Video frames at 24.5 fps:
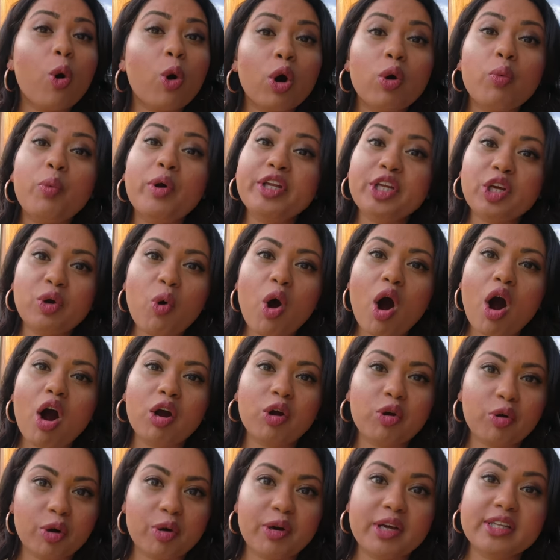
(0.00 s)
or when you are
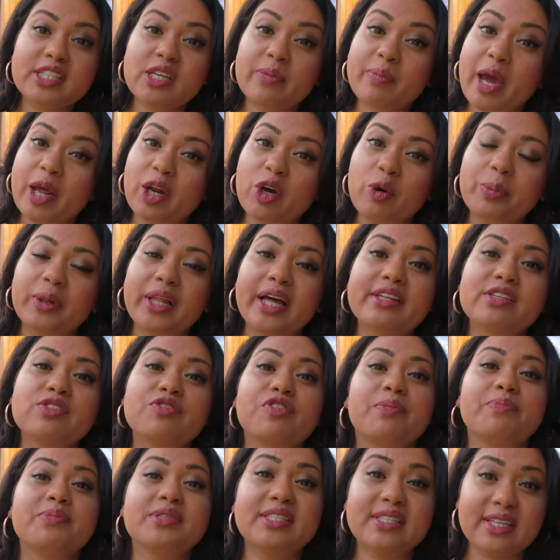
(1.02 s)
growing tomato plants
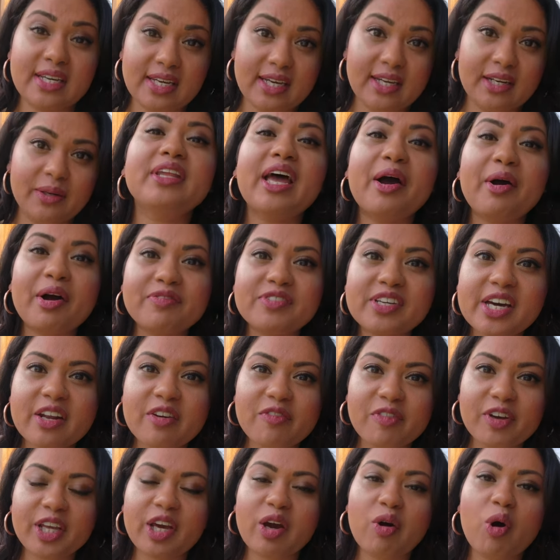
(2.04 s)
from seed. Now, I've done a
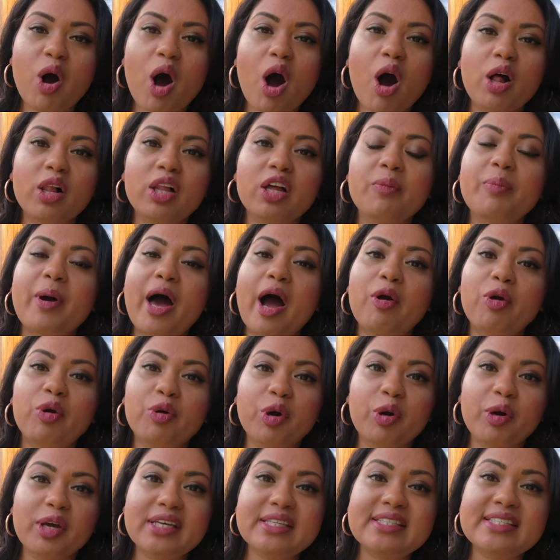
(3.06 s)
video all about
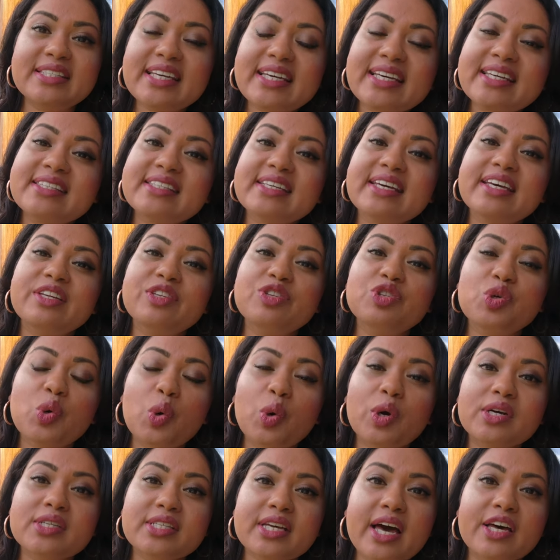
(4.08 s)
growing seeds
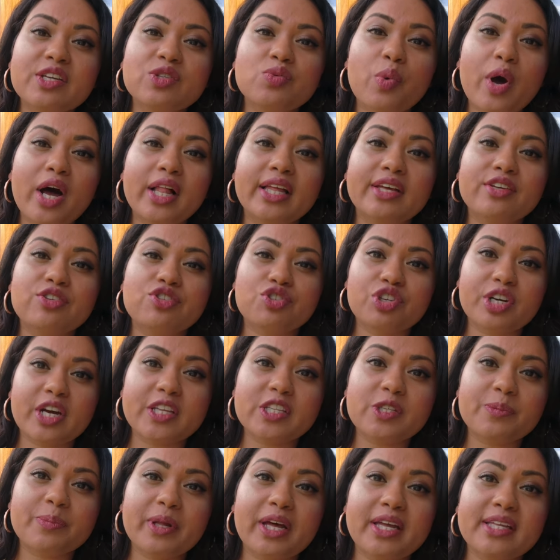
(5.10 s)
indoors as well as
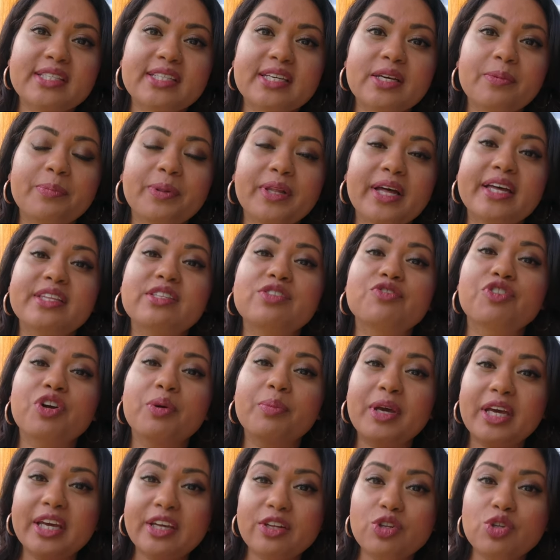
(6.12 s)
transplanting plants
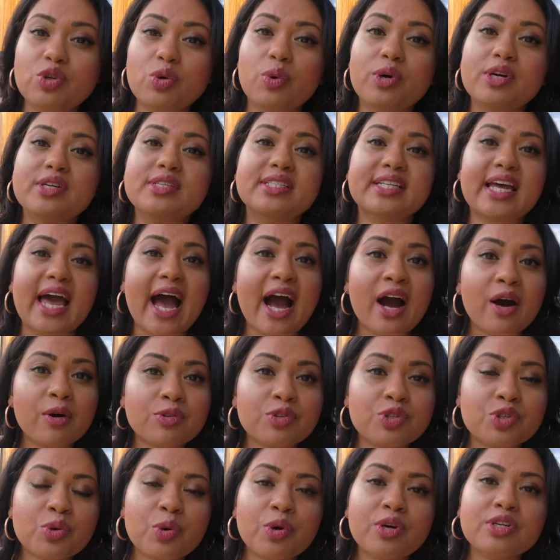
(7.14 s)
from indoors to
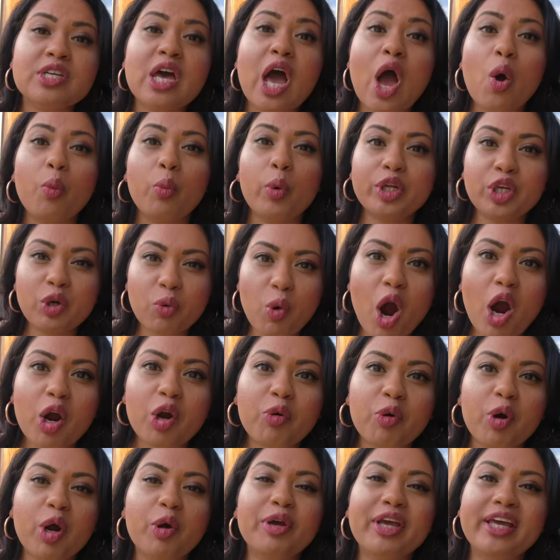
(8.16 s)
outdoors. When you are
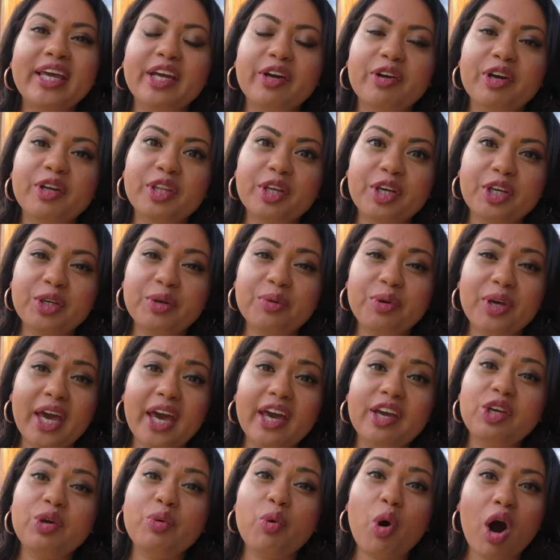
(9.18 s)
growing here in the
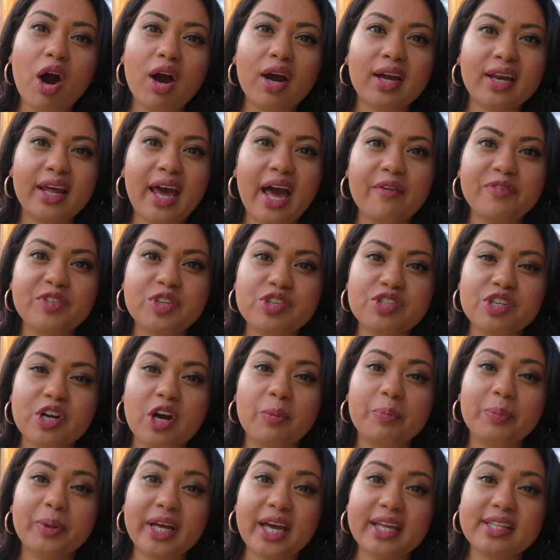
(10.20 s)
UK, you are gonna have to
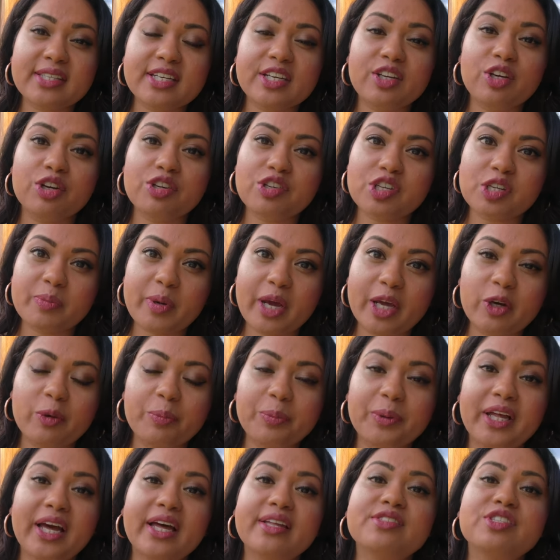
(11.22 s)
start planting your tomato
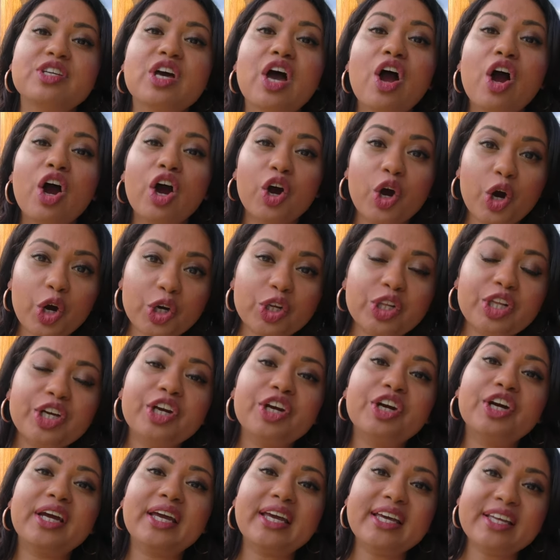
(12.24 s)
plants
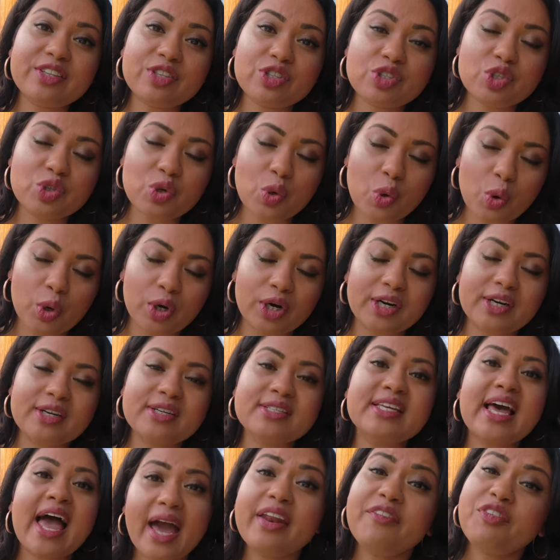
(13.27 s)
earlier
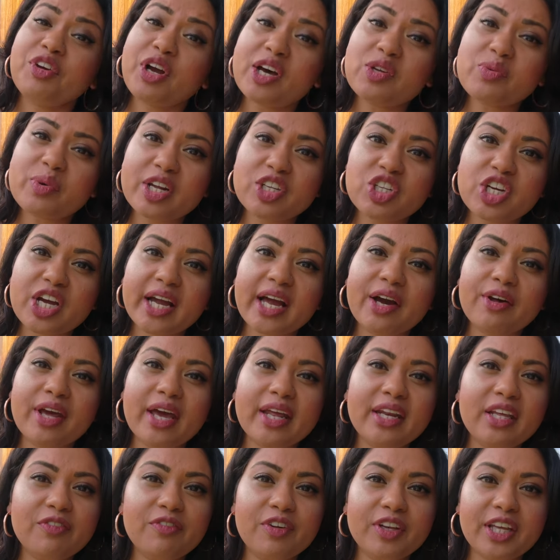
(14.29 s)
indoors. And if you guys wanna check out
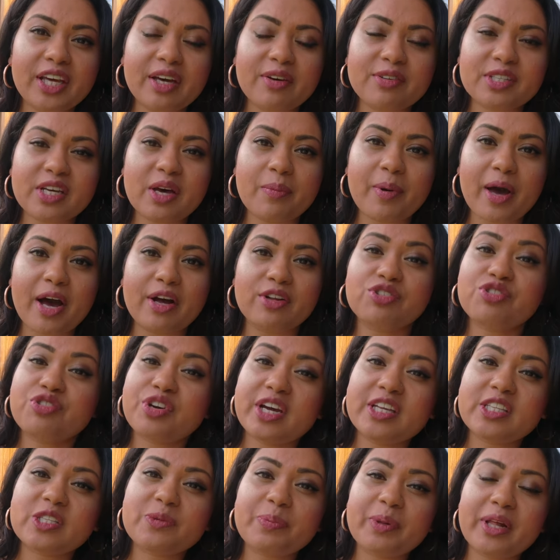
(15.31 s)
any videos about
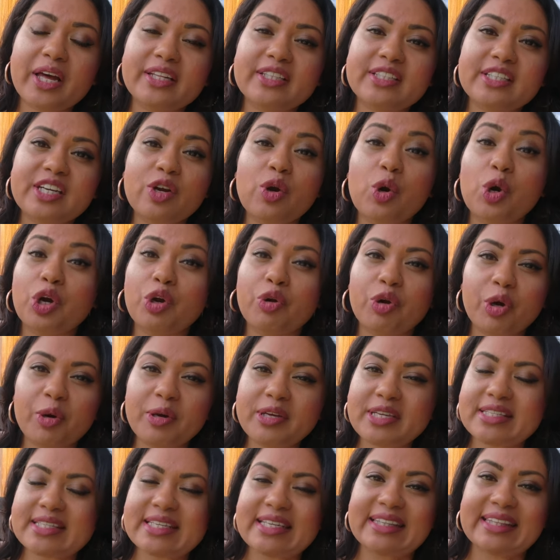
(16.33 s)
transplanting or
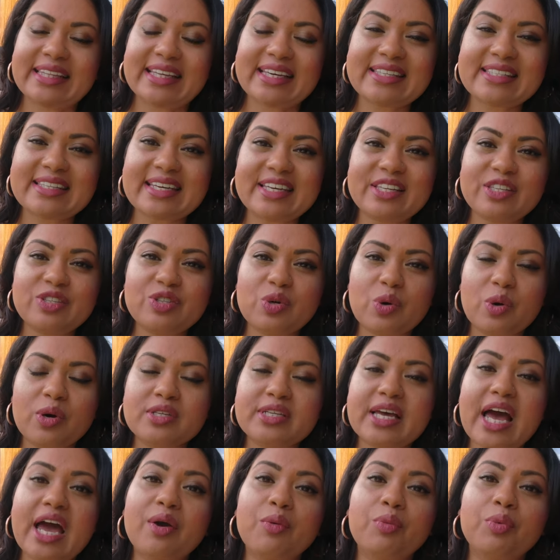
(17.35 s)
growing seedlings indoors,
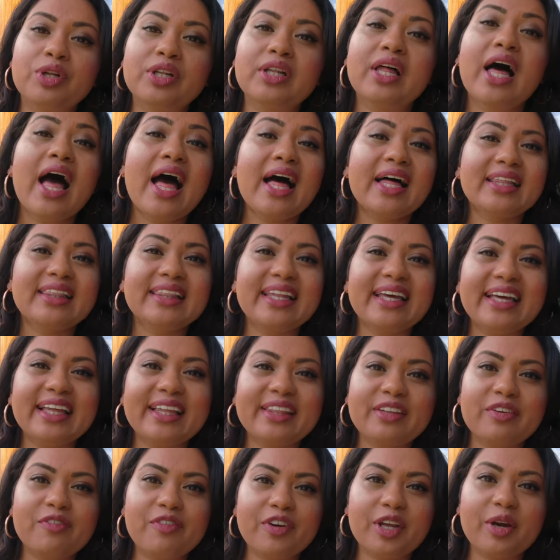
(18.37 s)
I will
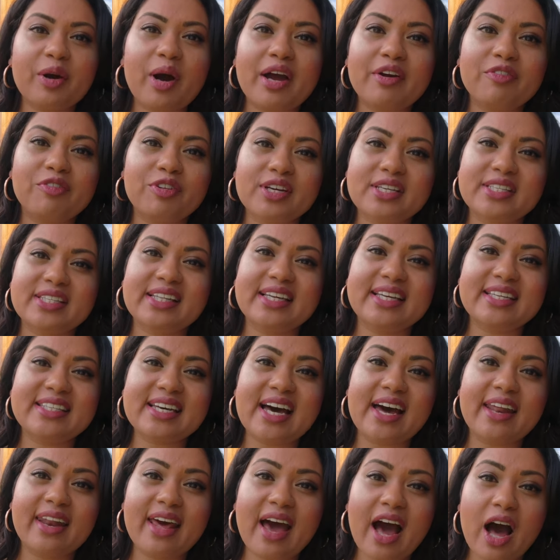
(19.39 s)
link the video I've recently
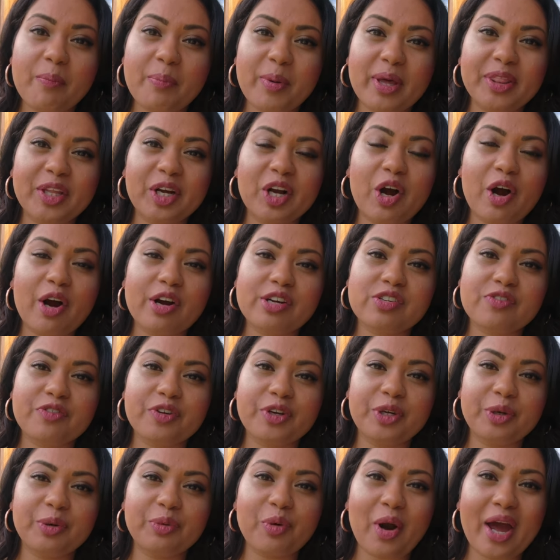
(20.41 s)
done up in the cards for
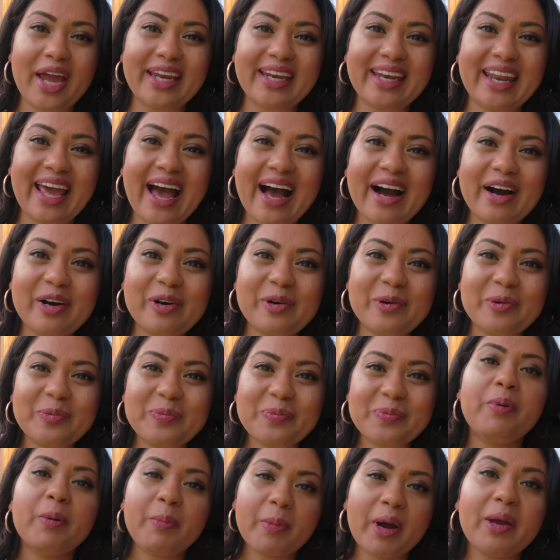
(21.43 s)
you right now.
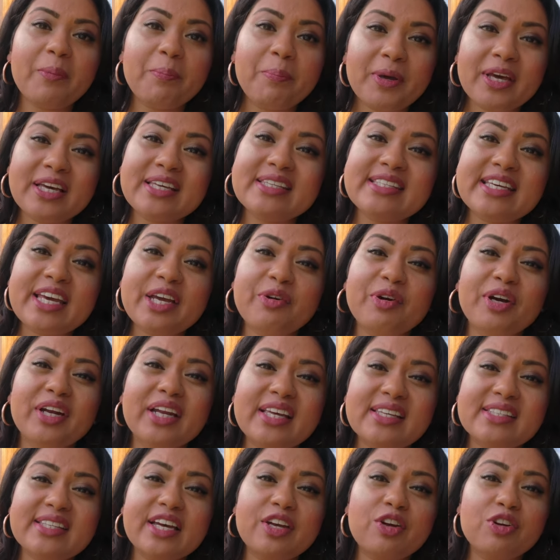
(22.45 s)
But my big
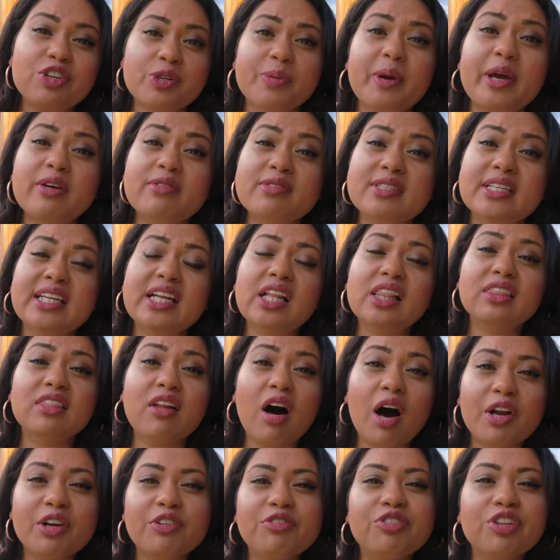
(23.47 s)
secret is that your tomatoes need a
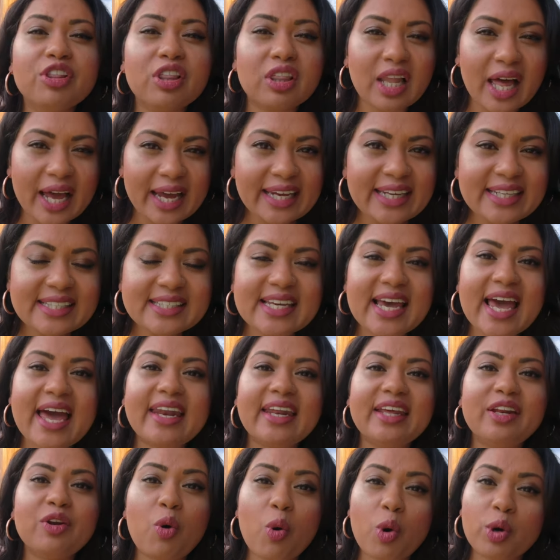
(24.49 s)
lot of light. And
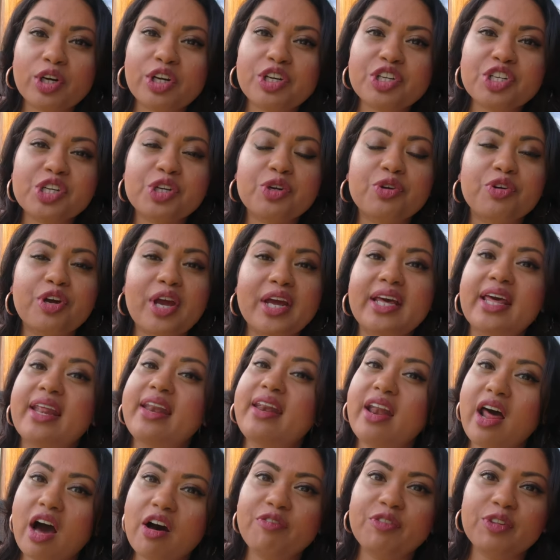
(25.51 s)
in order to create
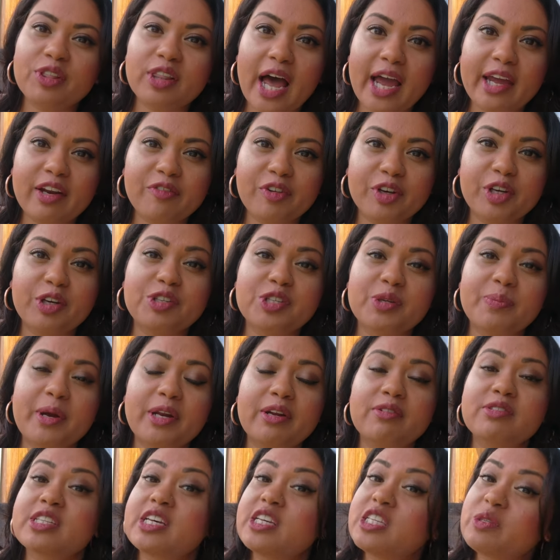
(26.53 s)
enough light for your
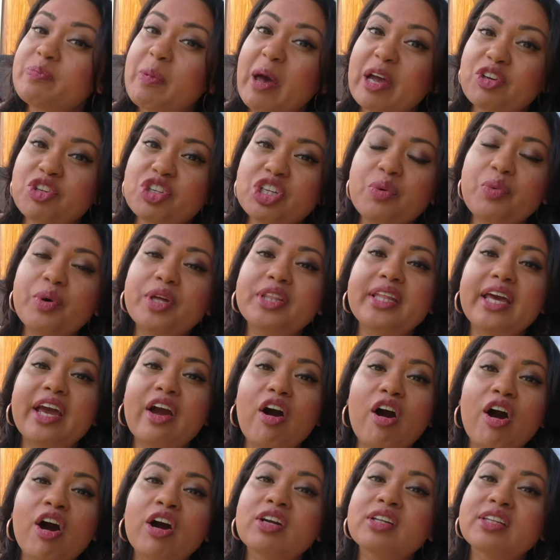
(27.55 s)
tomatoes, especially when they
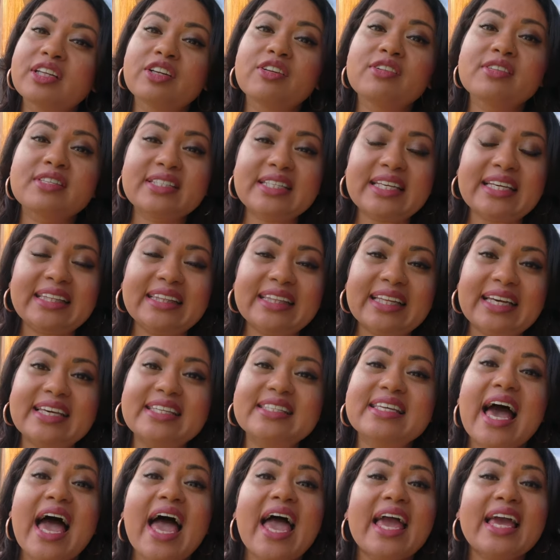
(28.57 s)
are little seedlings,
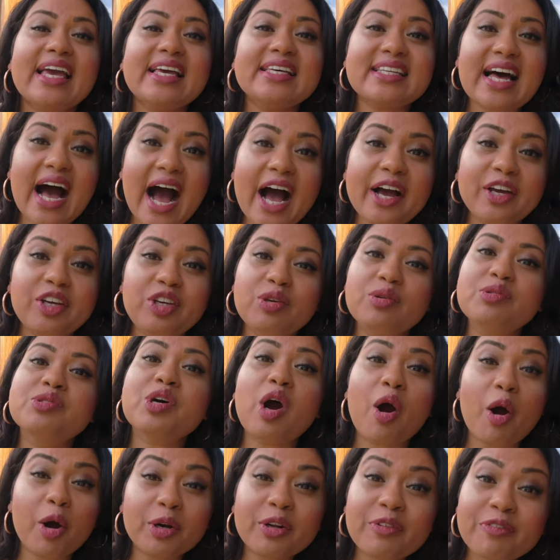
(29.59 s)
is I use
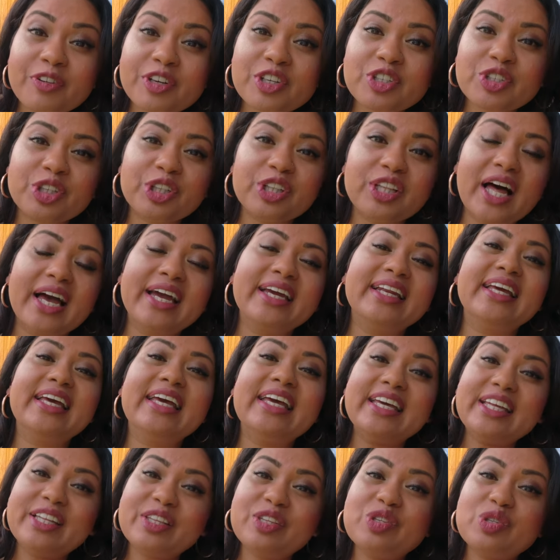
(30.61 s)
artificial light
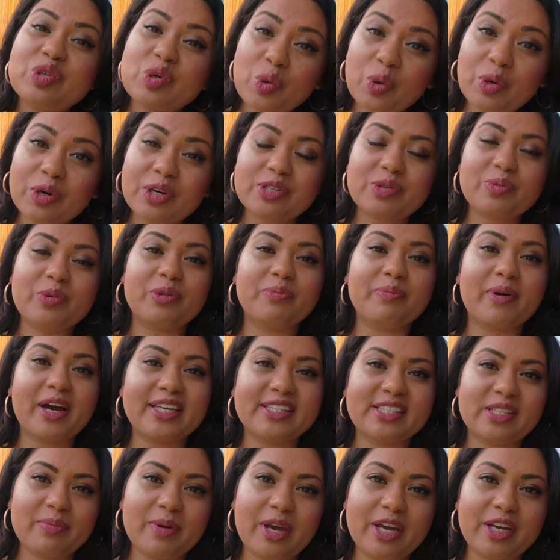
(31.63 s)
indoors with my
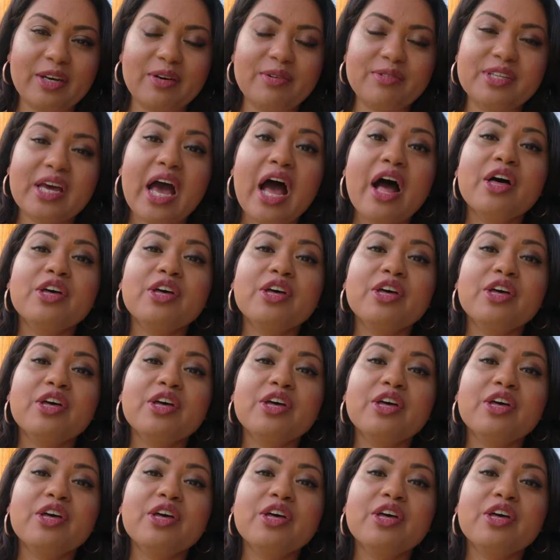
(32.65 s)
tomatoes.